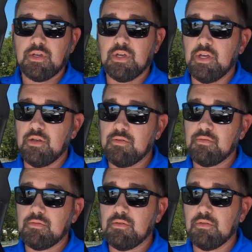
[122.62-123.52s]
and
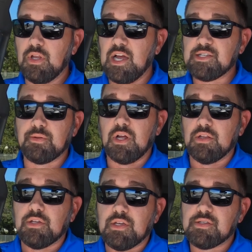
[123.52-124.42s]
last but
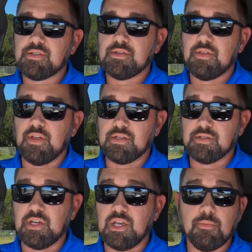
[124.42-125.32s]
not least,
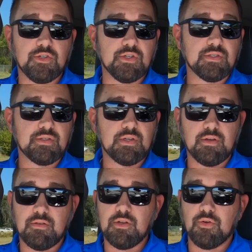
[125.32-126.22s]
things like images,
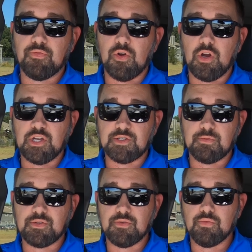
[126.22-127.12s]
uh, you know, for our
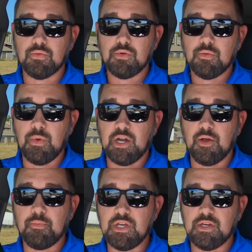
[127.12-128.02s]
customers who may
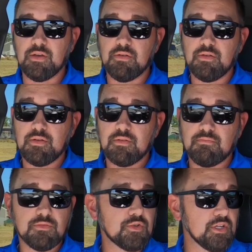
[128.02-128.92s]
not be a
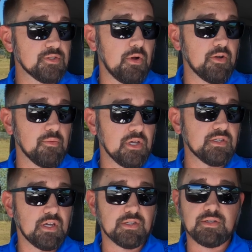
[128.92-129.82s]

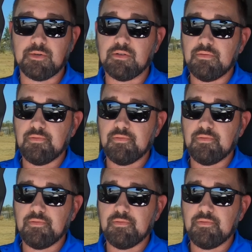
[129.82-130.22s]
transponder-based customer.